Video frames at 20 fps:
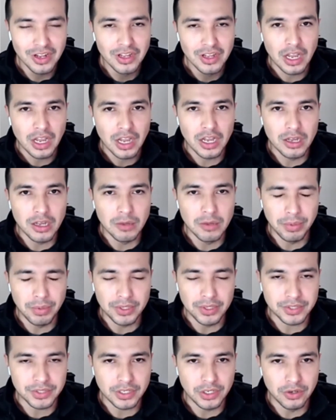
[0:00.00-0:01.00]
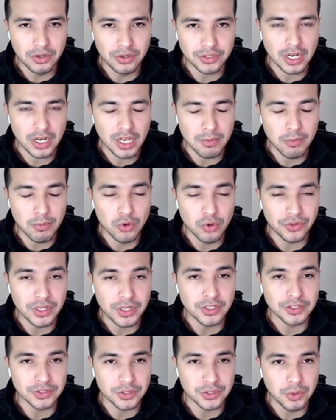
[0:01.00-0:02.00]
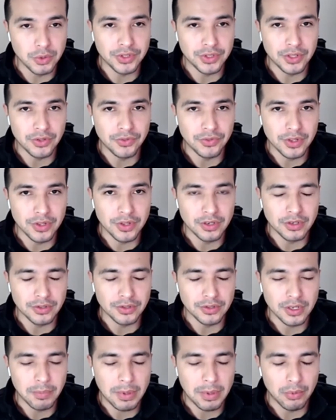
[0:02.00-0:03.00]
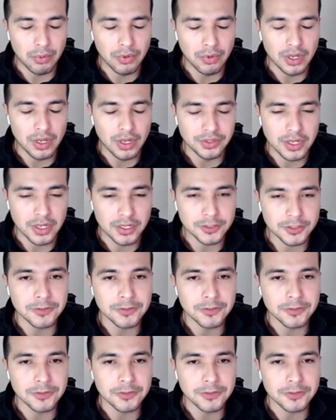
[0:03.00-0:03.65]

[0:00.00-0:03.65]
But it's a lot more things to it than people realize. Yes.